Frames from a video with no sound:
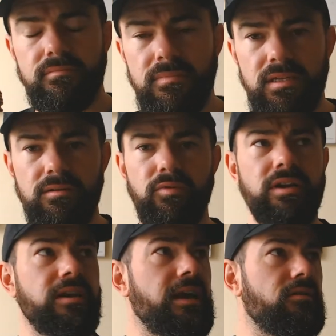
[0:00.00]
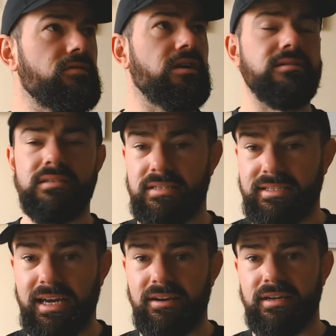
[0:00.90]
We are now on
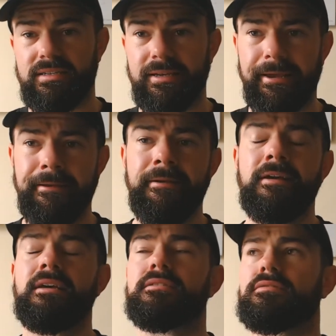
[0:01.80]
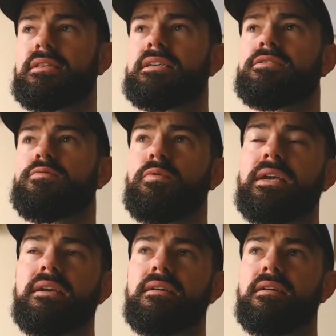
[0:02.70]
Saturday today. So this
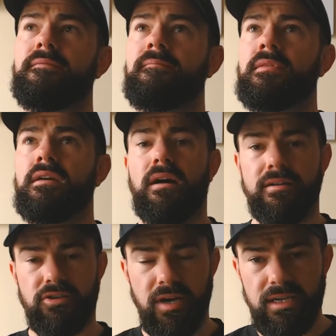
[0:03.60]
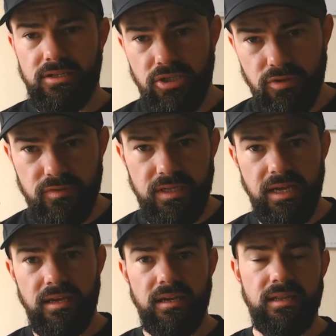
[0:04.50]
week, I trained
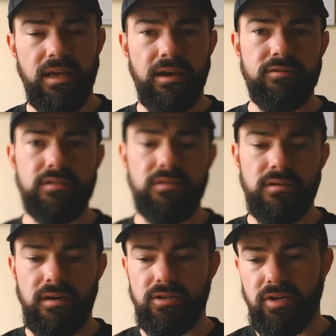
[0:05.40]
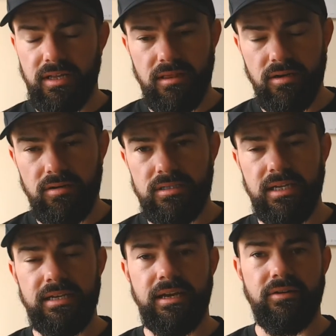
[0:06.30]
Tuesday in the house. I trained
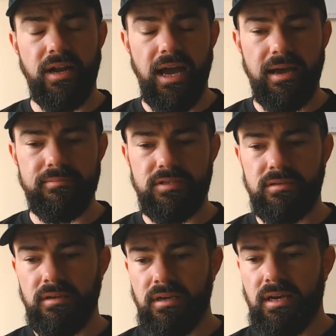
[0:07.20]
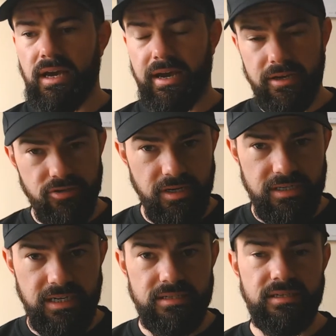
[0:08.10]
Thursday down in abs. I trained
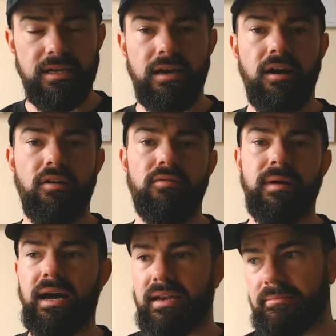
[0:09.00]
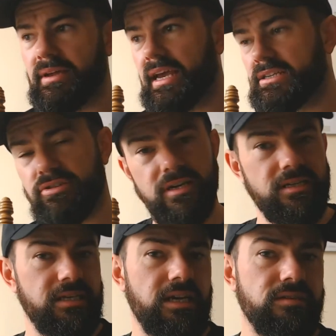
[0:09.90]
yesterday at home, and then my next training
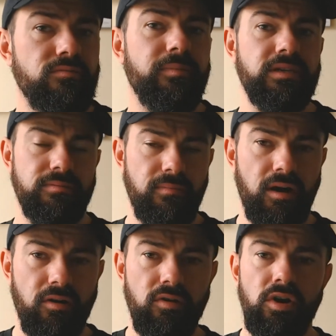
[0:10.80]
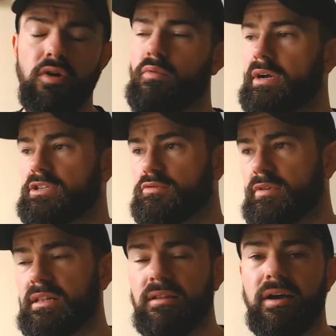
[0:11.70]
session will be tomorrow, which
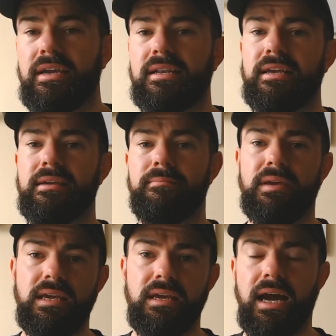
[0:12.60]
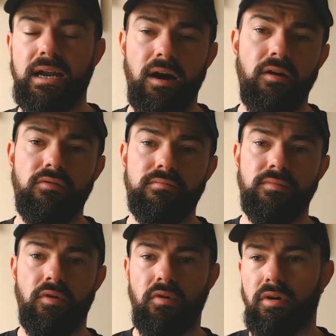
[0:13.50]
will likely be at home,
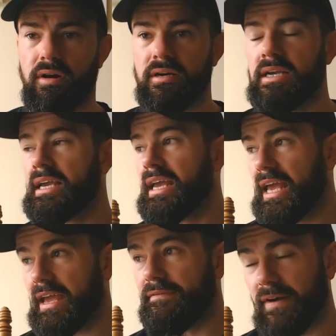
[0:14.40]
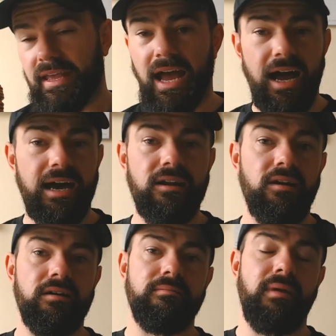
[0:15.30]
or if I can,
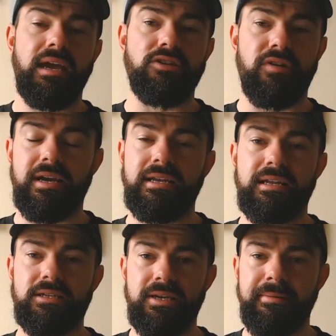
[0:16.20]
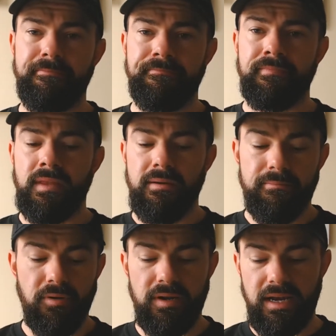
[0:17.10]
I may train in a gym.
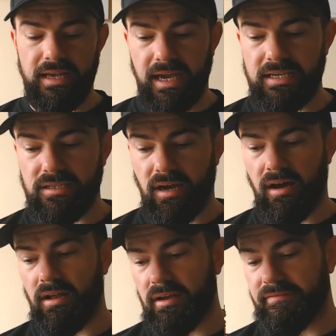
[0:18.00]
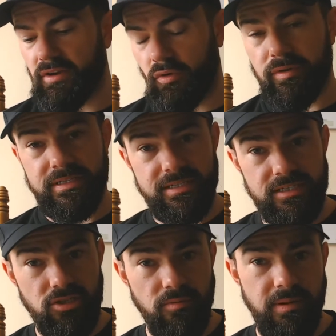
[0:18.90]
But in any case, all I've noticed since
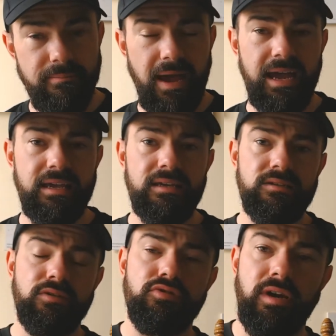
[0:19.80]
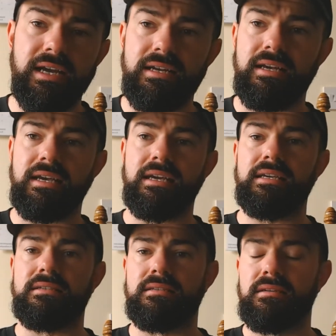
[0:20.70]
coming back to training
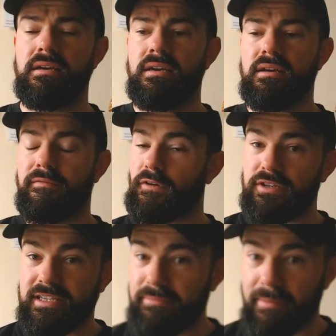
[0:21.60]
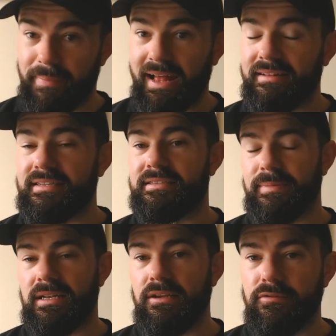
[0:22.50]
is, firstly, my belt is a
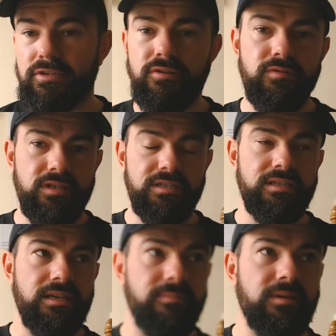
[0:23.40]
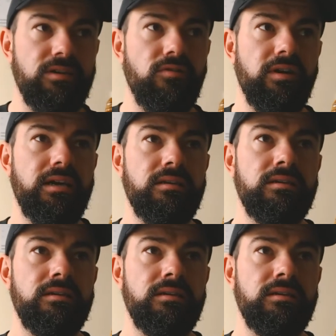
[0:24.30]
bit looser, which is a little bit annoying,